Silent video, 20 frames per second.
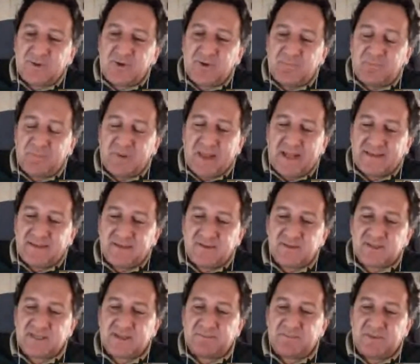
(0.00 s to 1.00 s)
do you
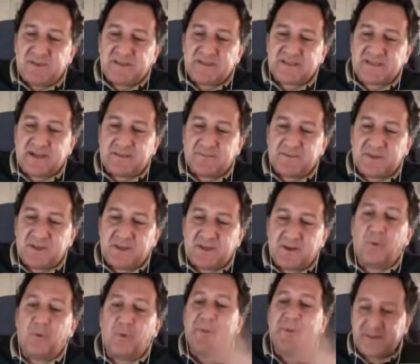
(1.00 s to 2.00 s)
plan to submit
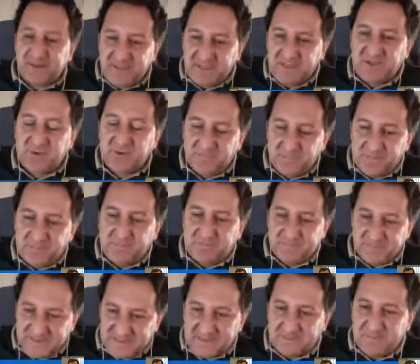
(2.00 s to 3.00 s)
something, or did you
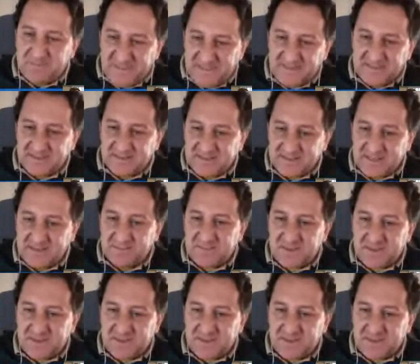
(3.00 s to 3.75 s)
submitted something?